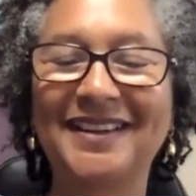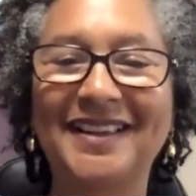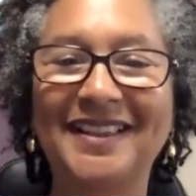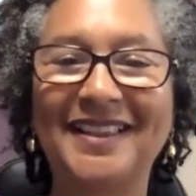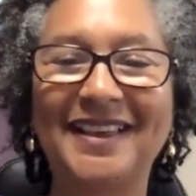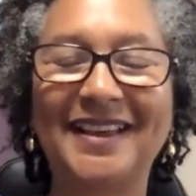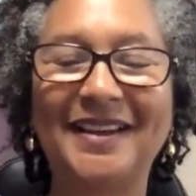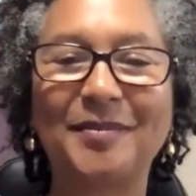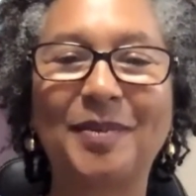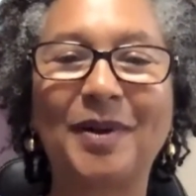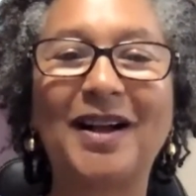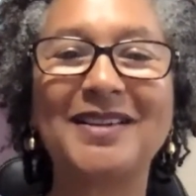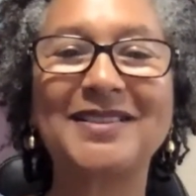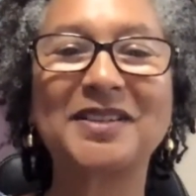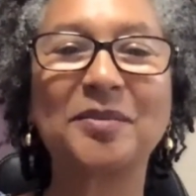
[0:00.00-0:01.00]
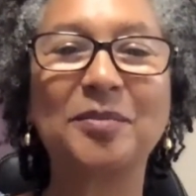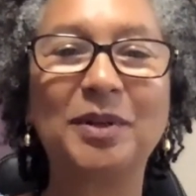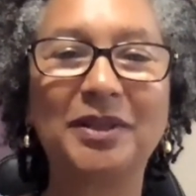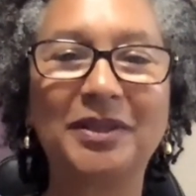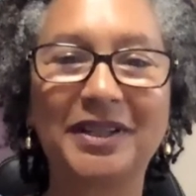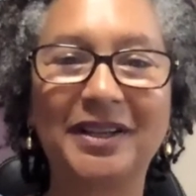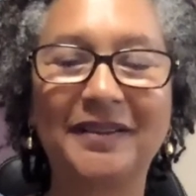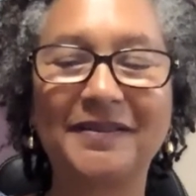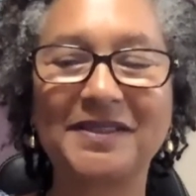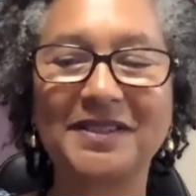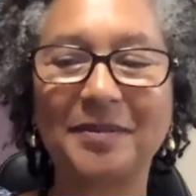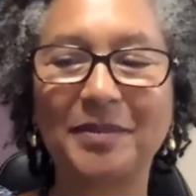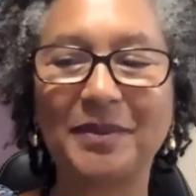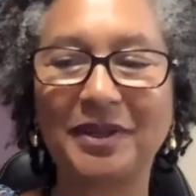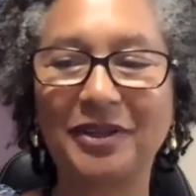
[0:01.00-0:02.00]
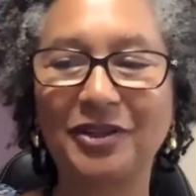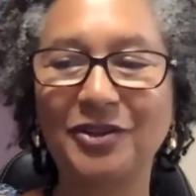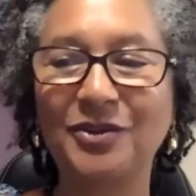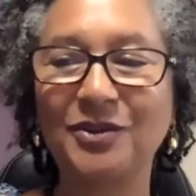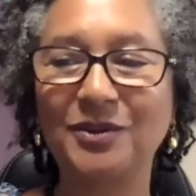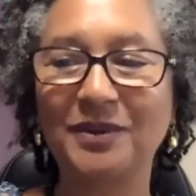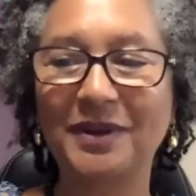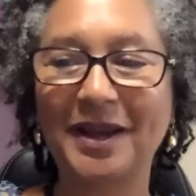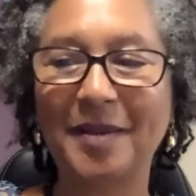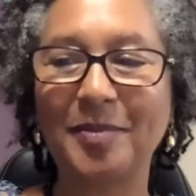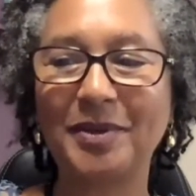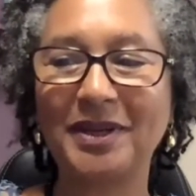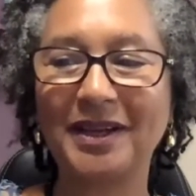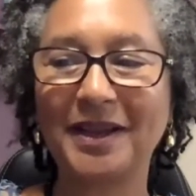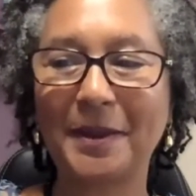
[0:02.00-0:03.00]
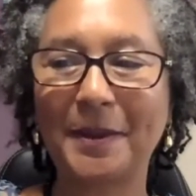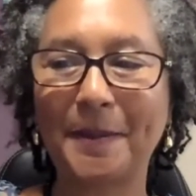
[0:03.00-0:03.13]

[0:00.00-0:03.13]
that possibility of something new happening.